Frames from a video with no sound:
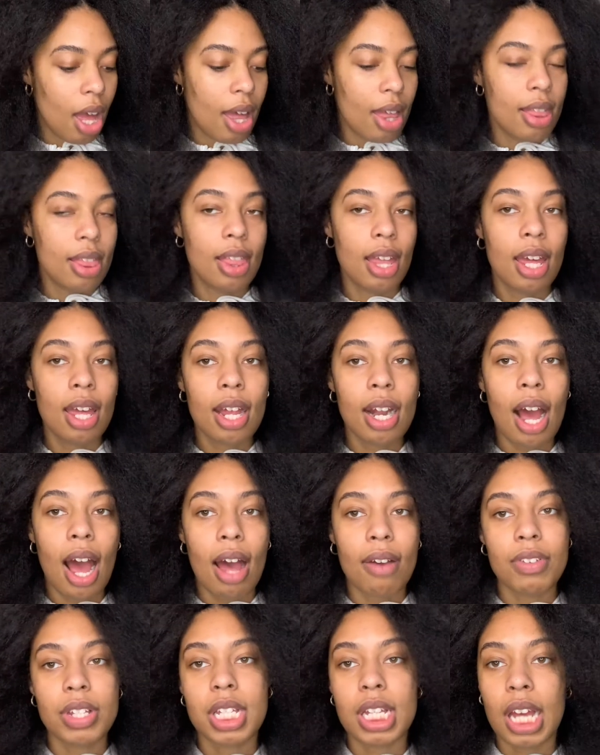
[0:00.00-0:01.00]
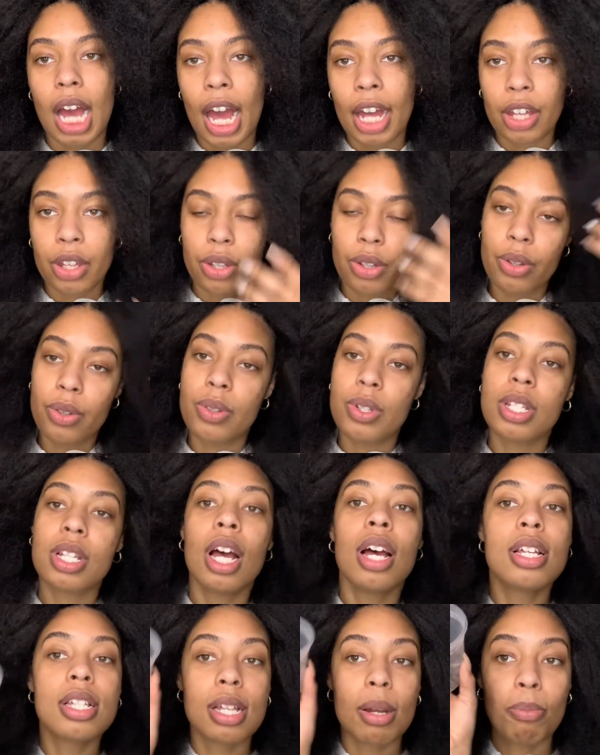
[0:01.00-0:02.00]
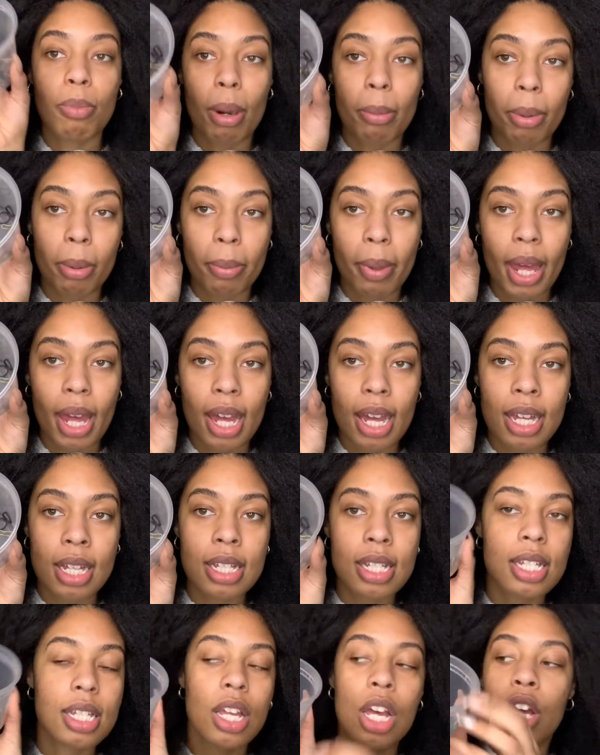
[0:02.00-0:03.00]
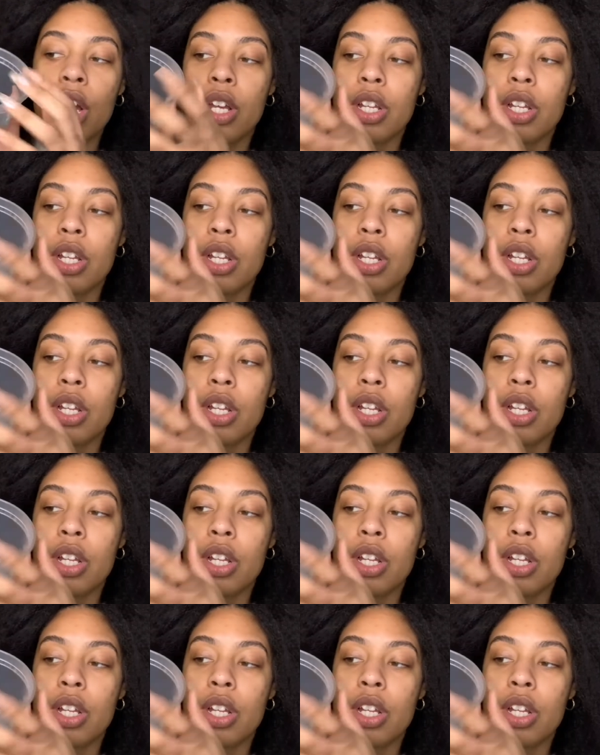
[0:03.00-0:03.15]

Then obviously I used some rubber bands.